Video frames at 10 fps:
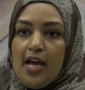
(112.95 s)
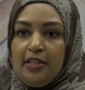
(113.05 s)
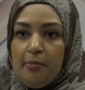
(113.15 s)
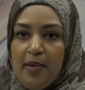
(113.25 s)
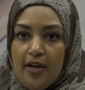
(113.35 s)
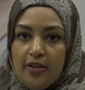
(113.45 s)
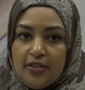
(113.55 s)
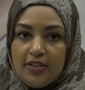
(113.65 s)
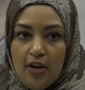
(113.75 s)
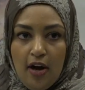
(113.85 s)
and the
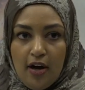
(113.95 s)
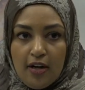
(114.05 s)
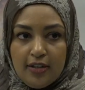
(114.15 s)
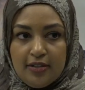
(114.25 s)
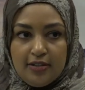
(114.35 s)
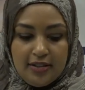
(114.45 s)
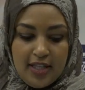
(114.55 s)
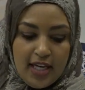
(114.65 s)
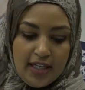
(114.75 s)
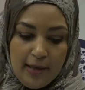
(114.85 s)
parents are
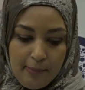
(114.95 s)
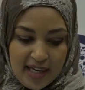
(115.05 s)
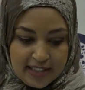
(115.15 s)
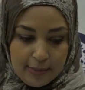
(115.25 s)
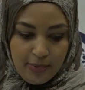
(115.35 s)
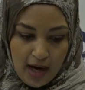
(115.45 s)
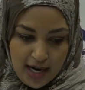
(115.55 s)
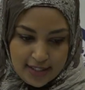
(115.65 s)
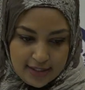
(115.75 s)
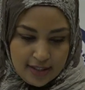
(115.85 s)
taken up by
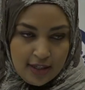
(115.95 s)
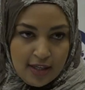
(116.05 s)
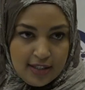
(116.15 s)
surprise,